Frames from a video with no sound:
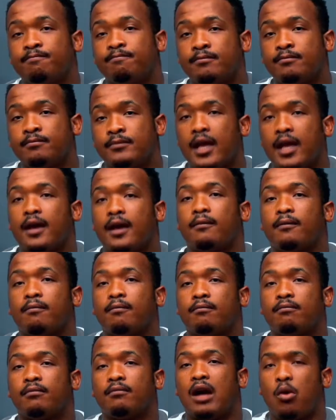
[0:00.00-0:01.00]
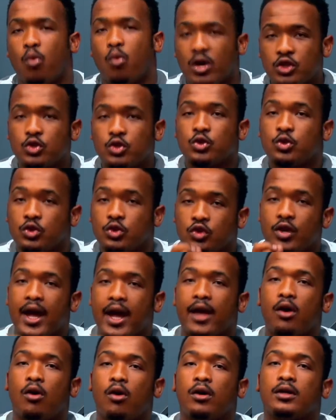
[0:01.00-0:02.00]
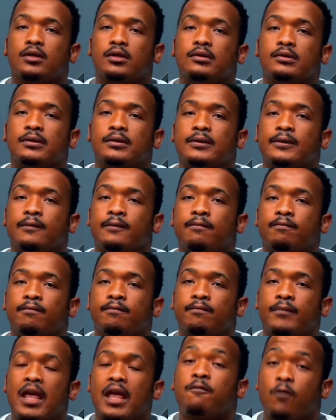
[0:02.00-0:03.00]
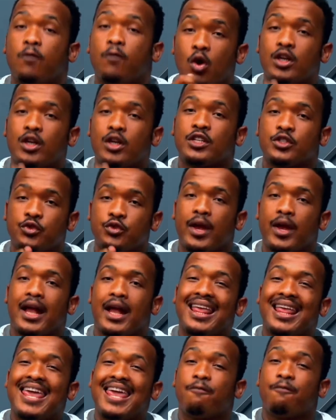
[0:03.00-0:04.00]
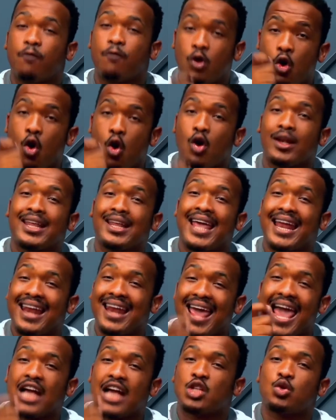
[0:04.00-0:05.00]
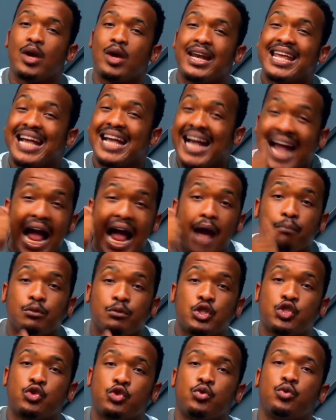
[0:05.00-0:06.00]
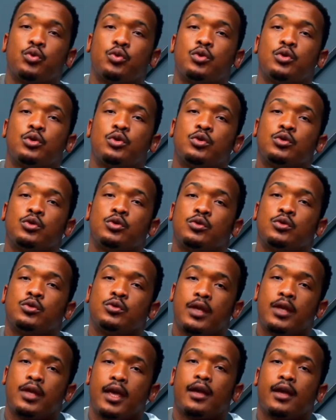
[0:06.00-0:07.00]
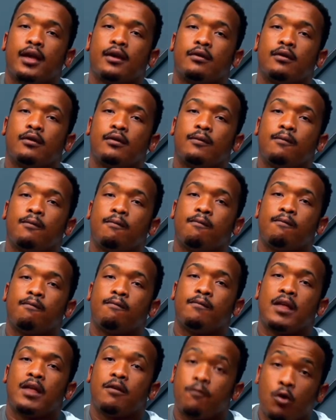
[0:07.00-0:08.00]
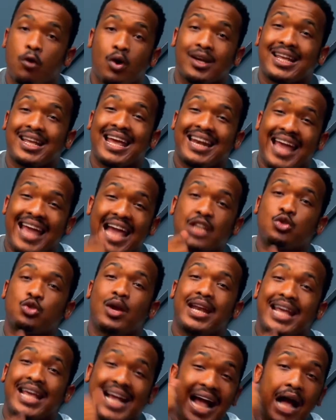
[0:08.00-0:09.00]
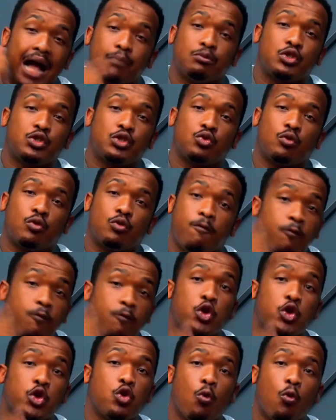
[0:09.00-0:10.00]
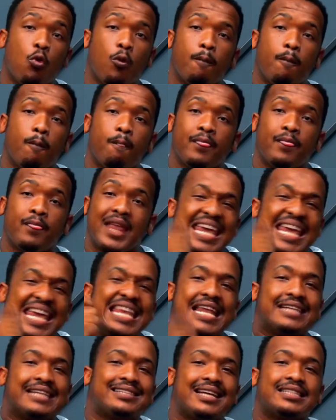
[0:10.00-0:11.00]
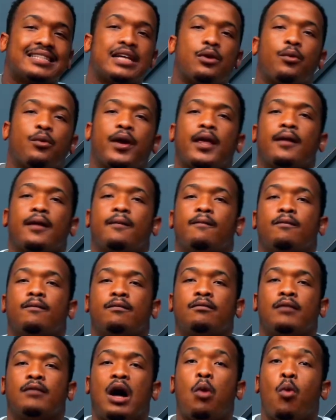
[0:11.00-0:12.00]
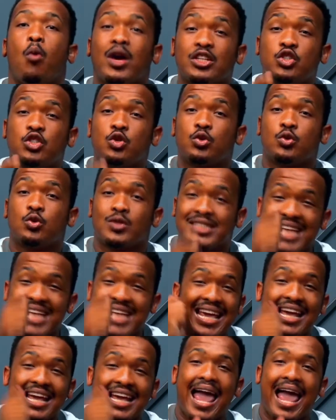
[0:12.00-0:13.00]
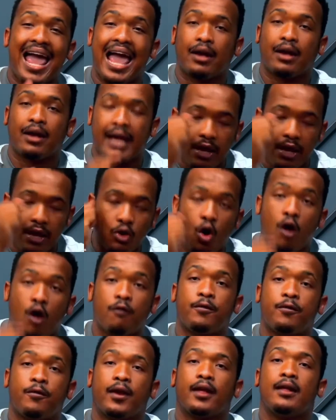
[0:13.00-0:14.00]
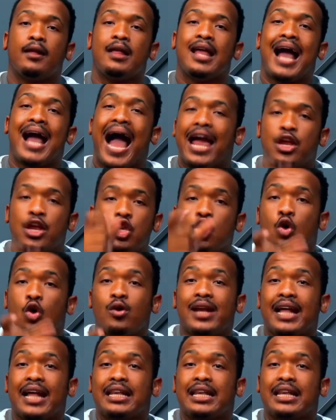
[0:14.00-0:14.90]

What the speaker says: Yeah, I want you to try God if God is real. If God can actually come true. Yeah, if God can actually come true for you in a certain way. I want you to take an offering. I know that